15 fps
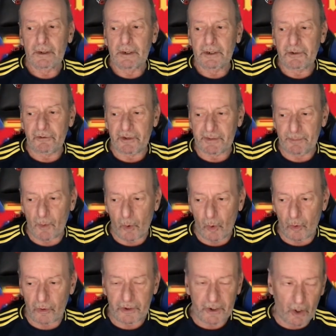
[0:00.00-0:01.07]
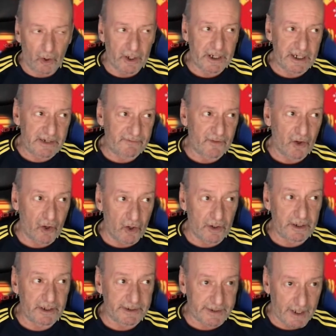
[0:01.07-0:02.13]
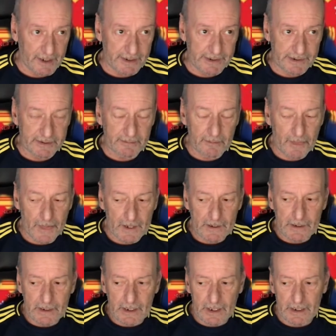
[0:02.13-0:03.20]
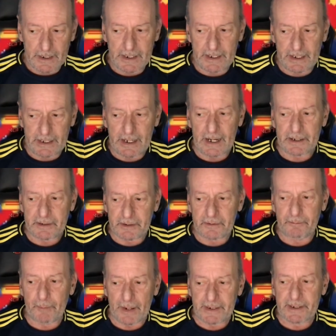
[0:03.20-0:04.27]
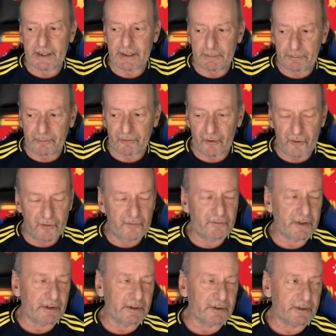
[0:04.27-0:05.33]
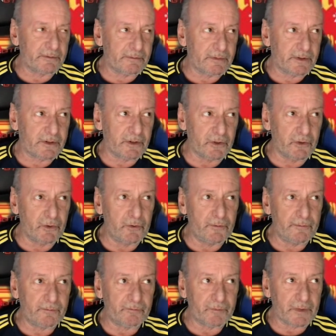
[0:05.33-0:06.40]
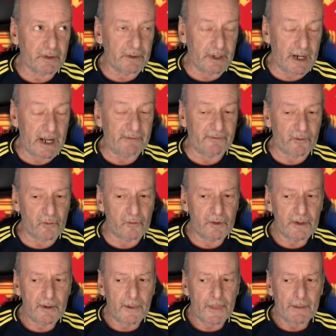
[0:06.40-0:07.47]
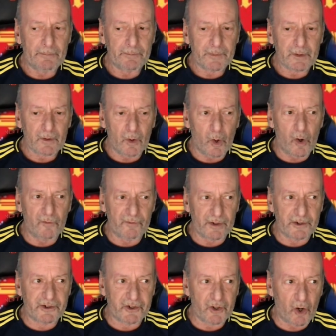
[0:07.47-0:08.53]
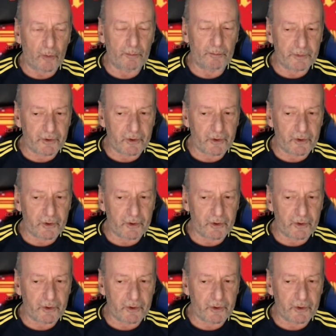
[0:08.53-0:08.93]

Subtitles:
to his more naive earlier days. He had basically improved to the level of a top